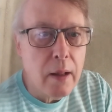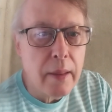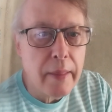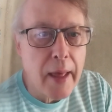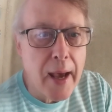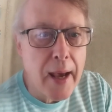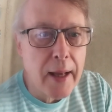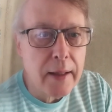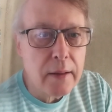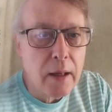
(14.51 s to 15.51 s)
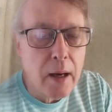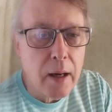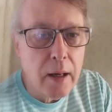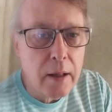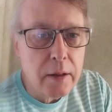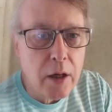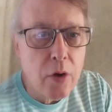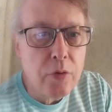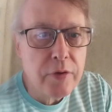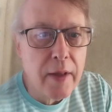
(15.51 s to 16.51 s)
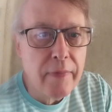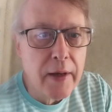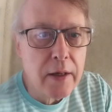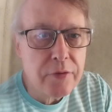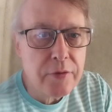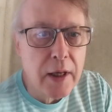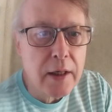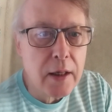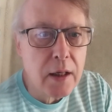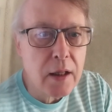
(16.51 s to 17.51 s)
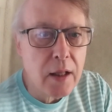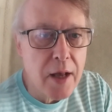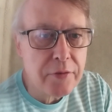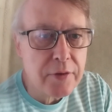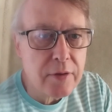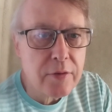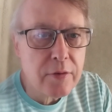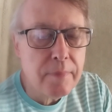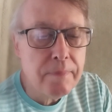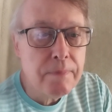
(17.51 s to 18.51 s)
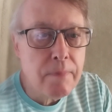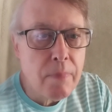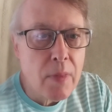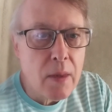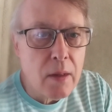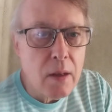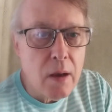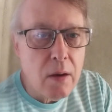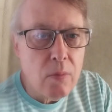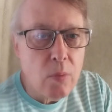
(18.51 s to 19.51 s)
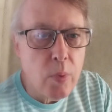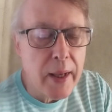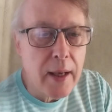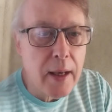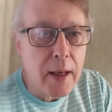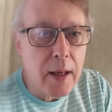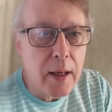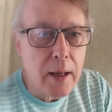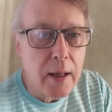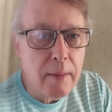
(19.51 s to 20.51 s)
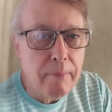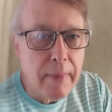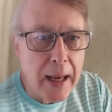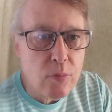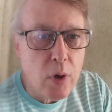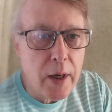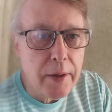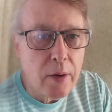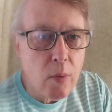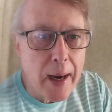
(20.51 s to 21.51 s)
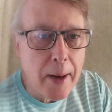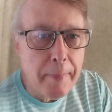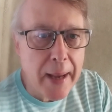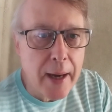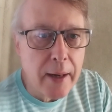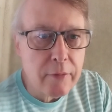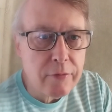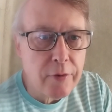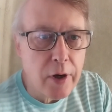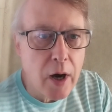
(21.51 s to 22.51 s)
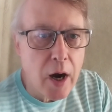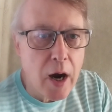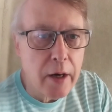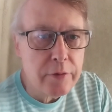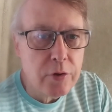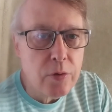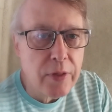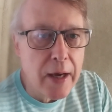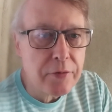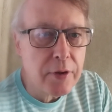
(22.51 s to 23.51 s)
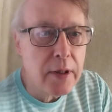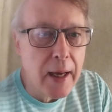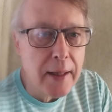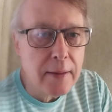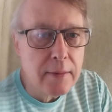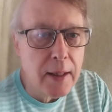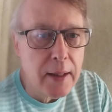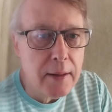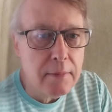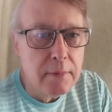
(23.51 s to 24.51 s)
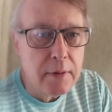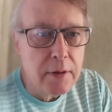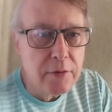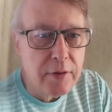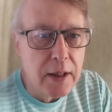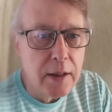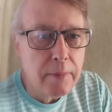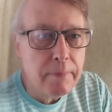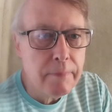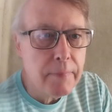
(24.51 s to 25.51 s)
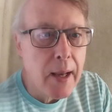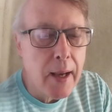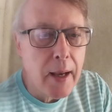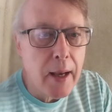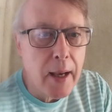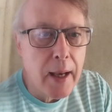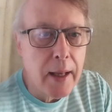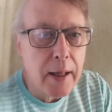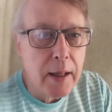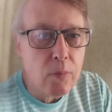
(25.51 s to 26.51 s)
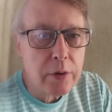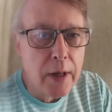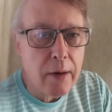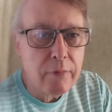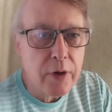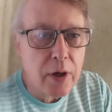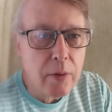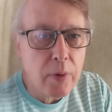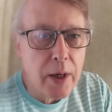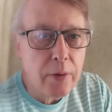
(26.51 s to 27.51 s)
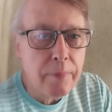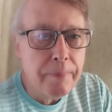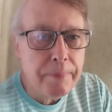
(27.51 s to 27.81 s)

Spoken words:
that goes in the Casita closets. We made one a while back for our 2019 Casita, and it worked out very well.